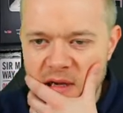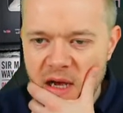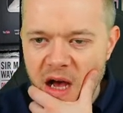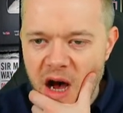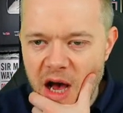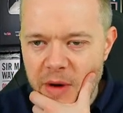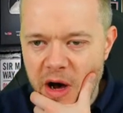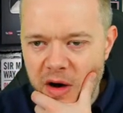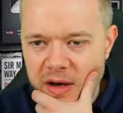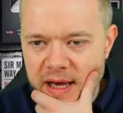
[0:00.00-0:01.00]
Hi,
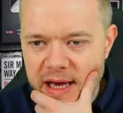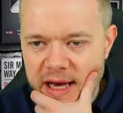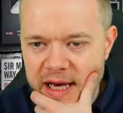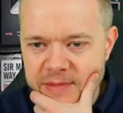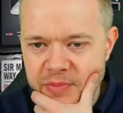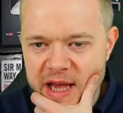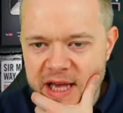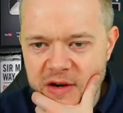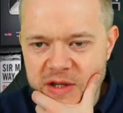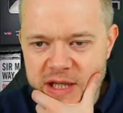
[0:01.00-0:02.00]
Mark. Uh, it's
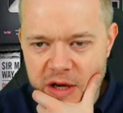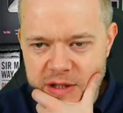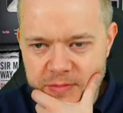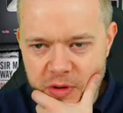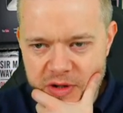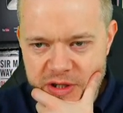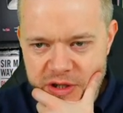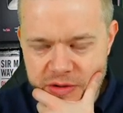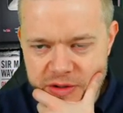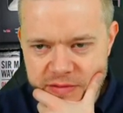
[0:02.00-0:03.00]
breaking on slow sports
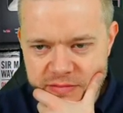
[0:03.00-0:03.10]
news.